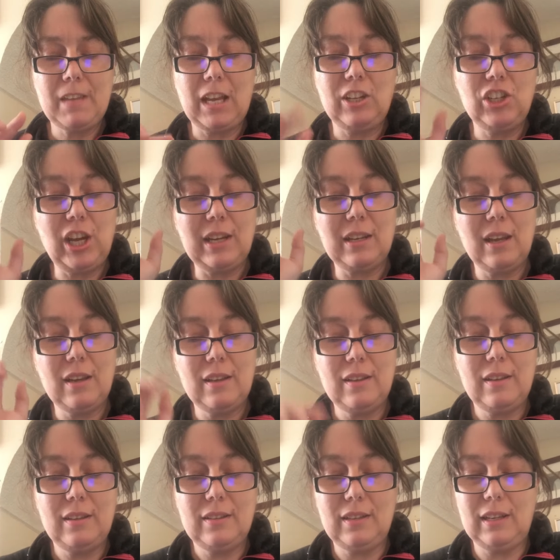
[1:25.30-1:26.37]
Check,
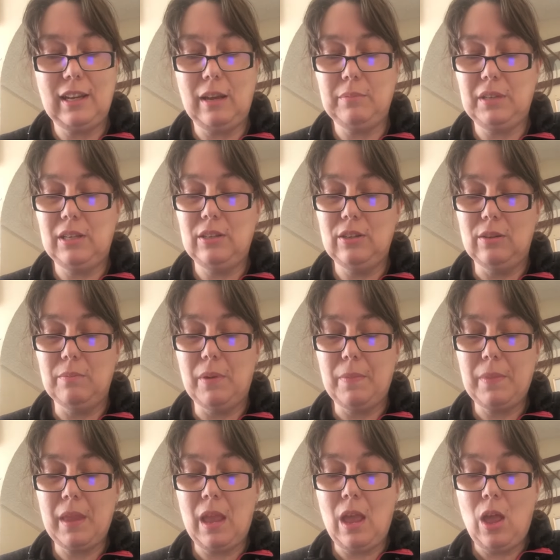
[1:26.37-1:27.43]
said Captain Dom.
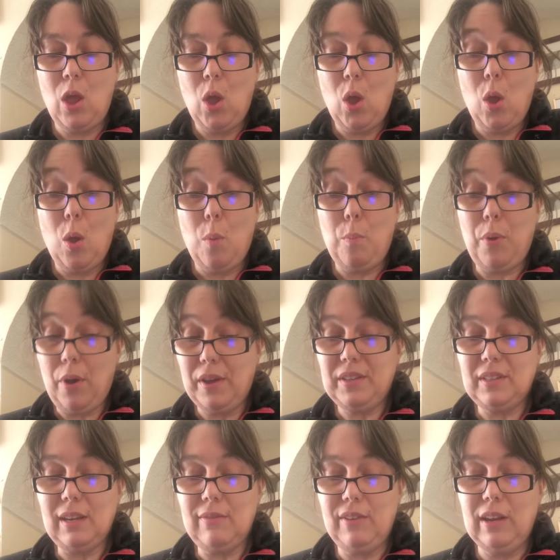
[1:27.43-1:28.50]
But I
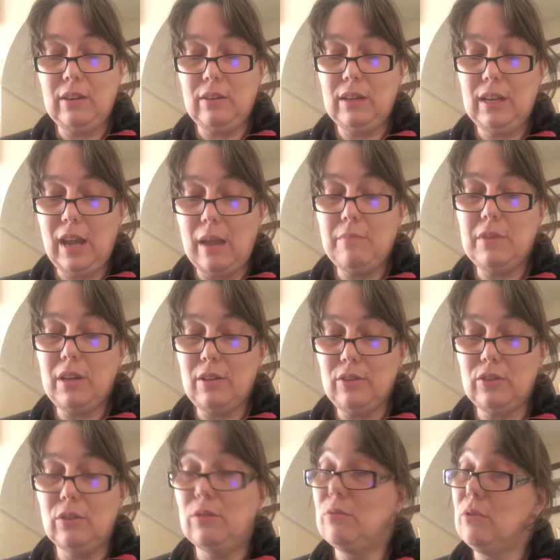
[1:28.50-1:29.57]
still think a game
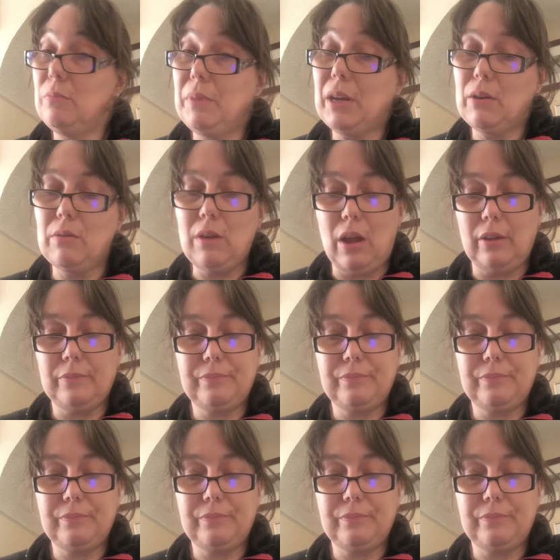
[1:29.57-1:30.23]
console would be cooler.